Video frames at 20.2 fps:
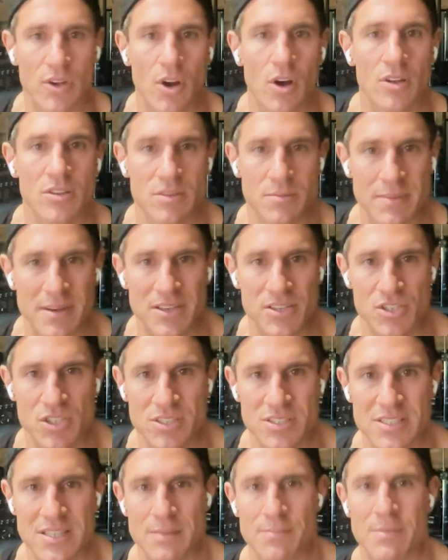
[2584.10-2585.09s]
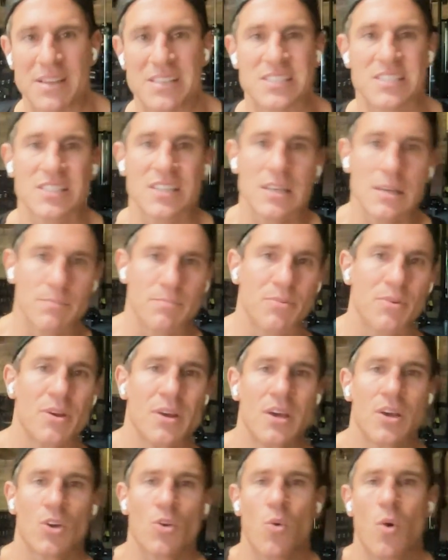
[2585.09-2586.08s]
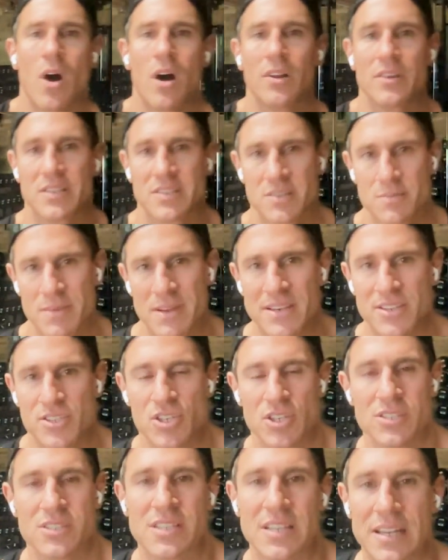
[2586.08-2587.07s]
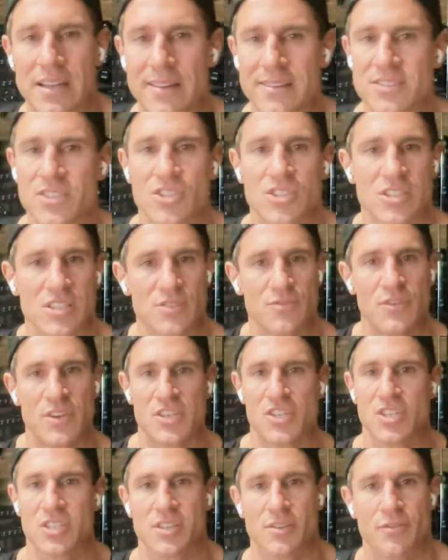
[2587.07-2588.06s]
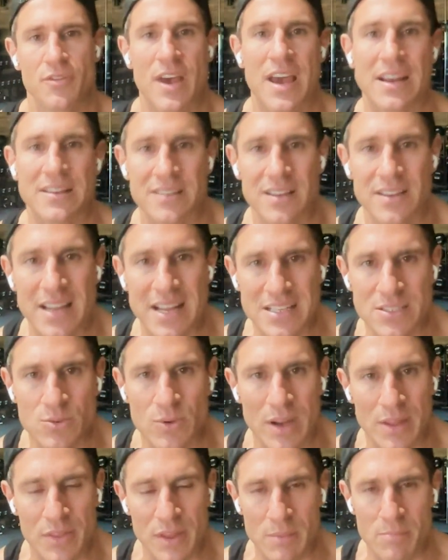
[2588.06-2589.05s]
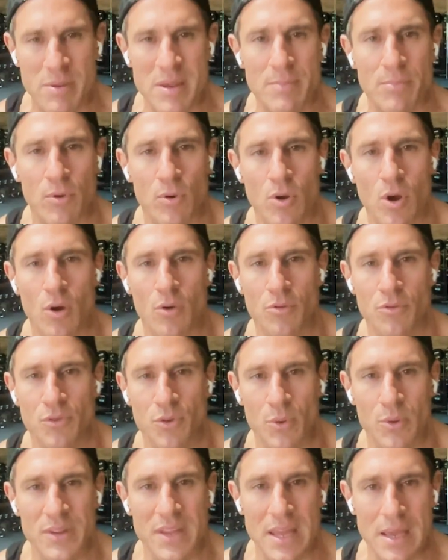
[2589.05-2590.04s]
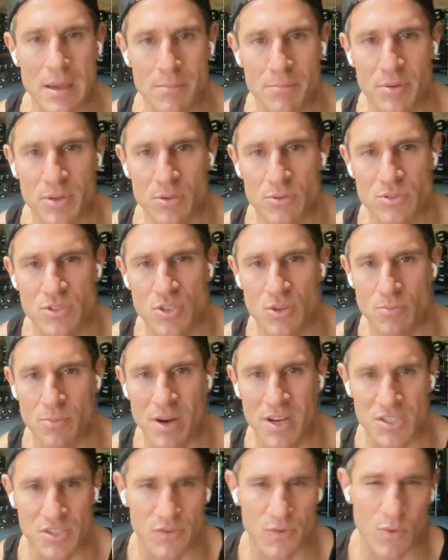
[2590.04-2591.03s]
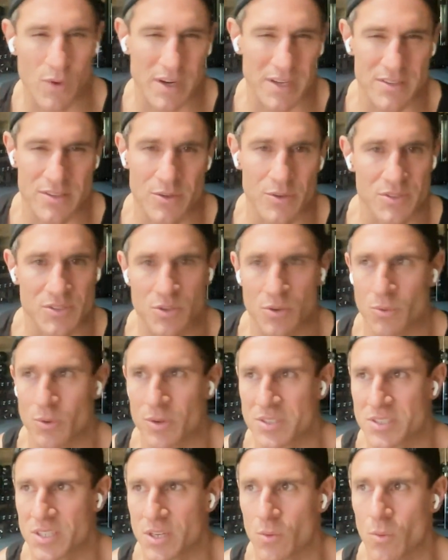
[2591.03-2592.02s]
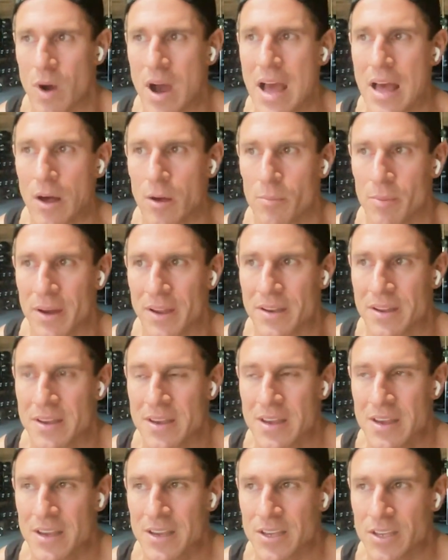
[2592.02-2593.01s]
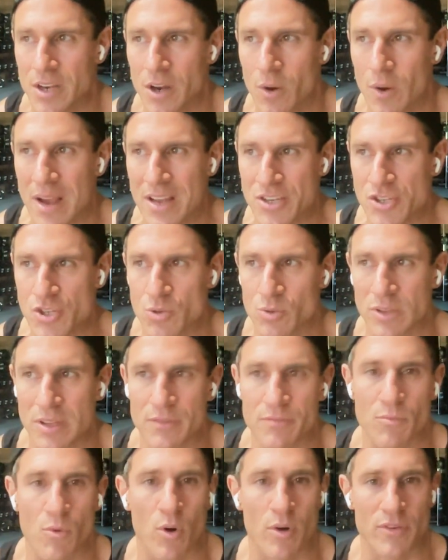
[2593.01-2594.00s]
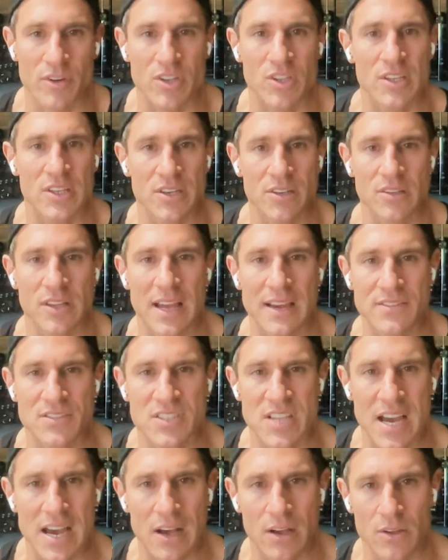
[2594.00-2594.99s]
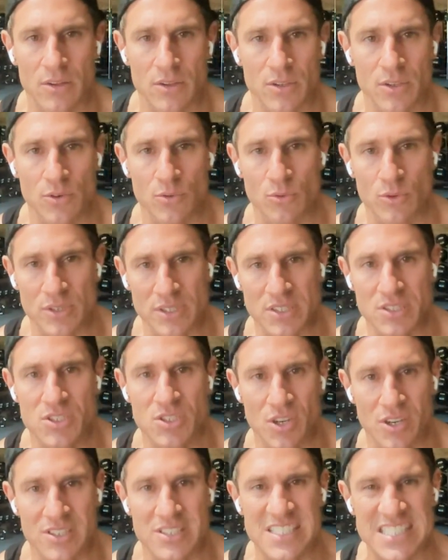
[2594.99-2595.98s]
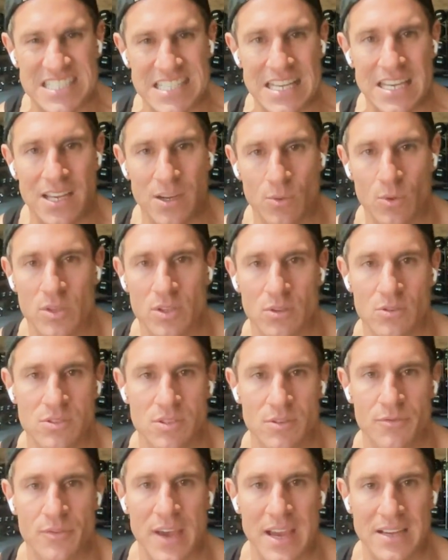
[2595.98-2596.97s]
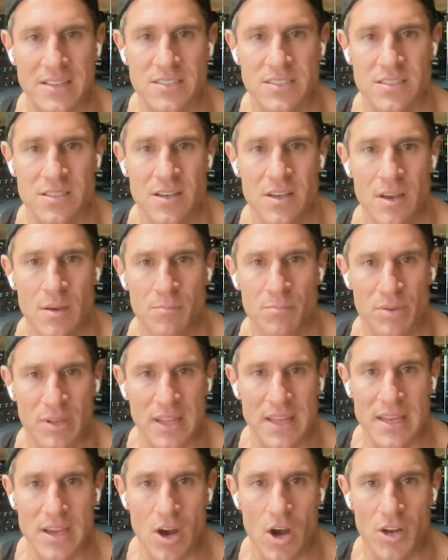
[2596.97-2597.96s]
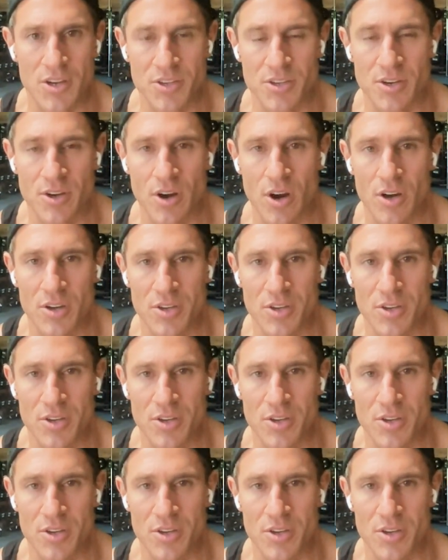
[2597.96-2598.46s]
it all diminishes. And then my sleep quality diminishes. And then it's just this vicious effect. And that's what I think people go through when they abuse too much. If you want to do it once in a while. But, you know, as you live more of a cleaner lifestyle, you'll really start seeing what those effects play on your